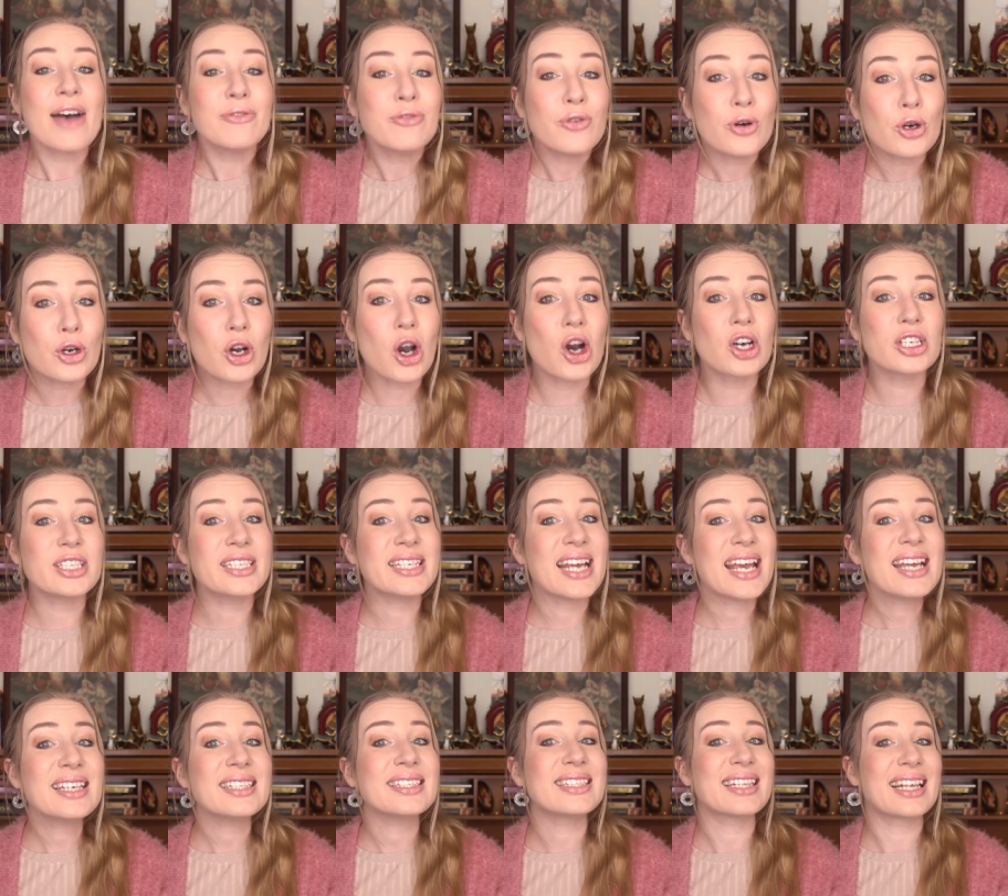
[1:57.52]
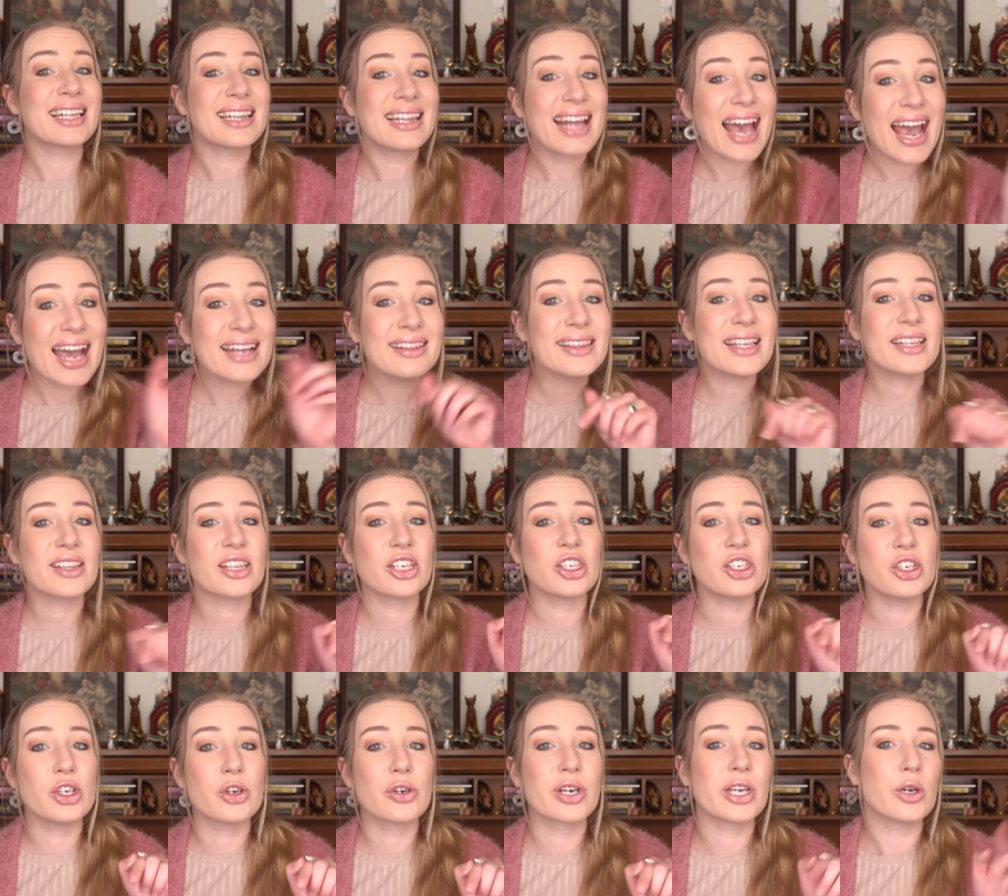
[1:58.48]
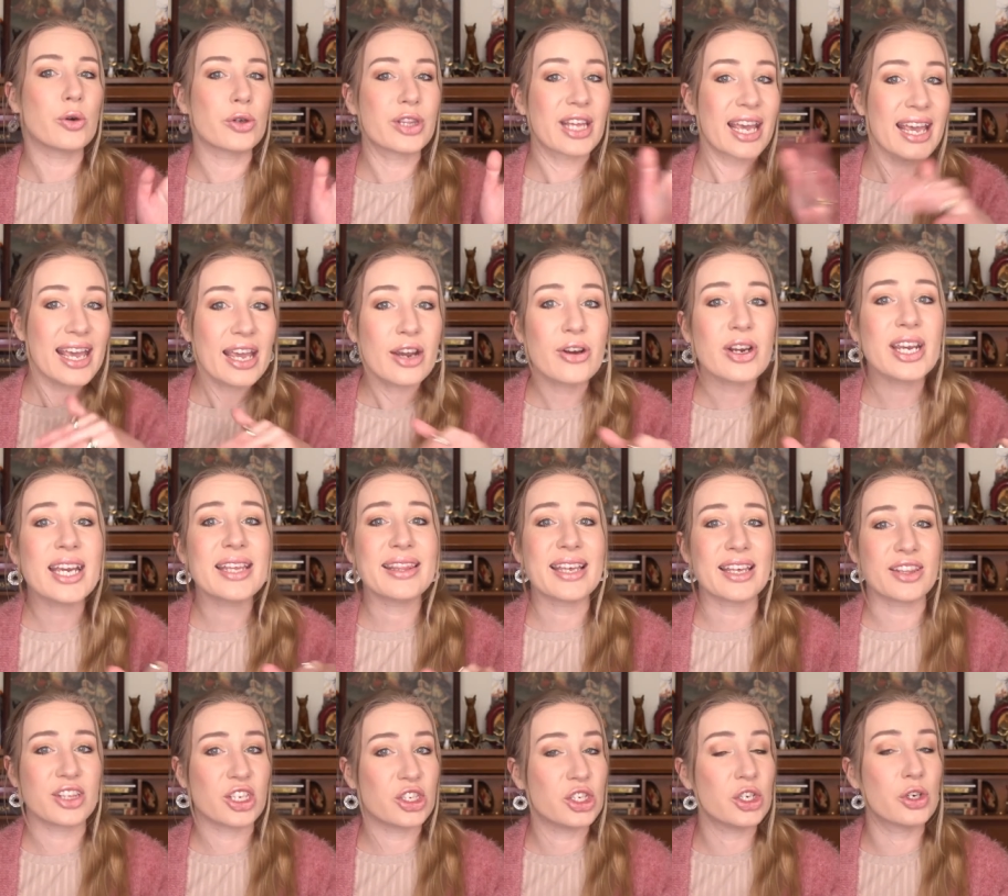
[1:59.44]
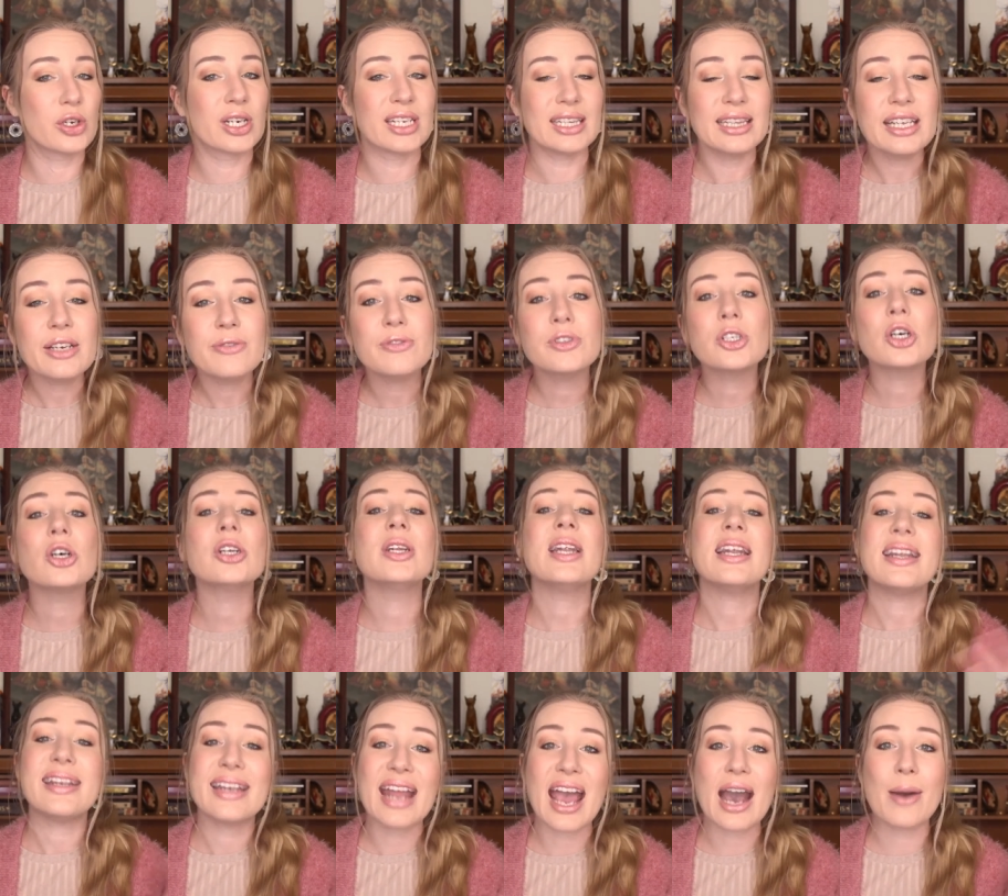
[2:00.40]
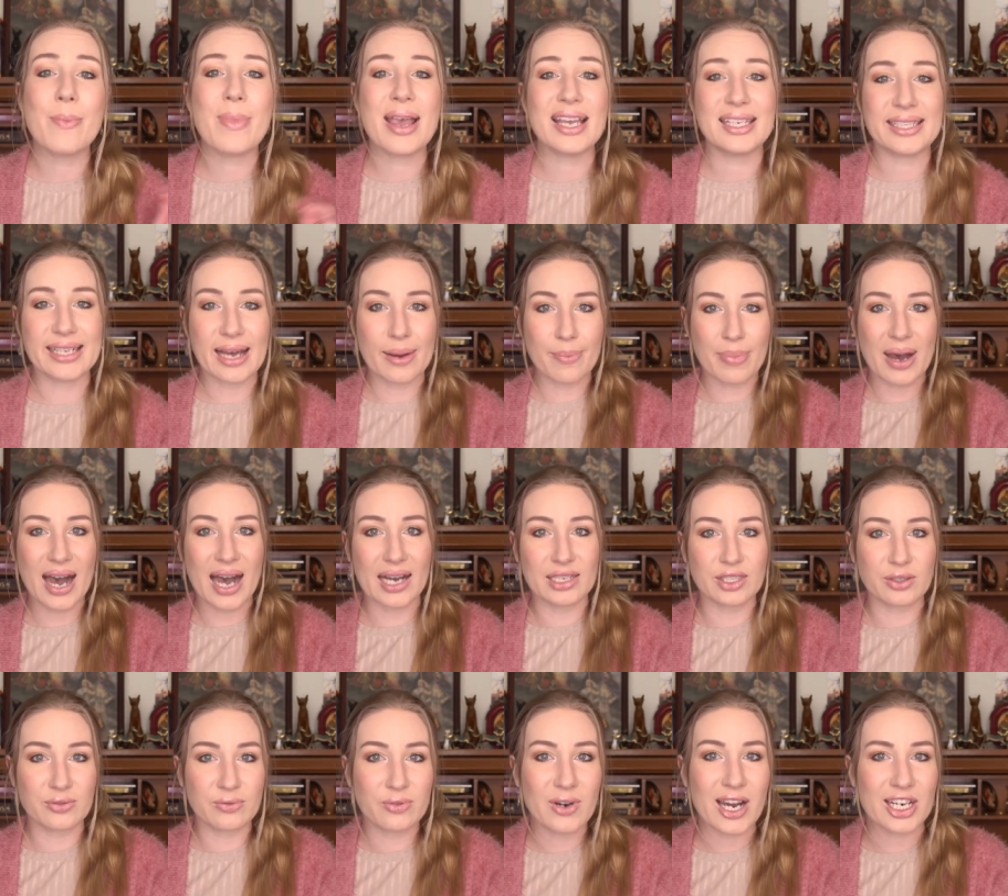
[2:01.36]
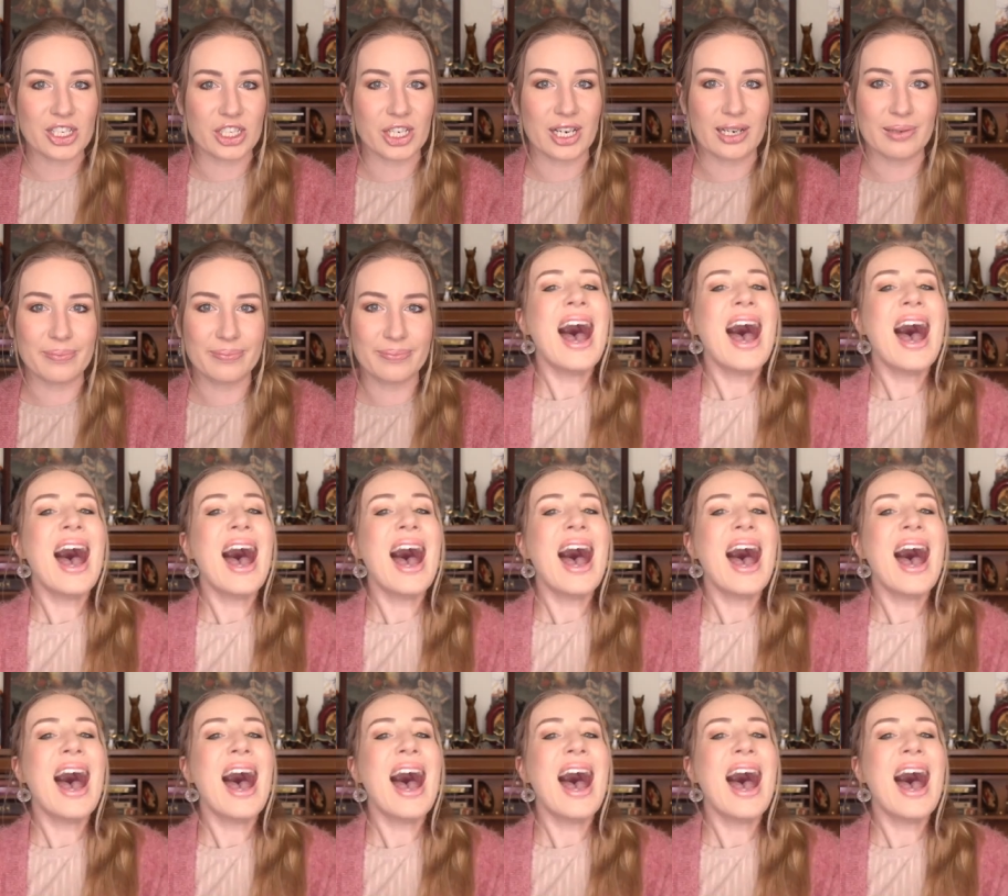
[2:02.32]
And for context, the land that the Neuri or the area that the Neuri lived on now makes up part of Russia.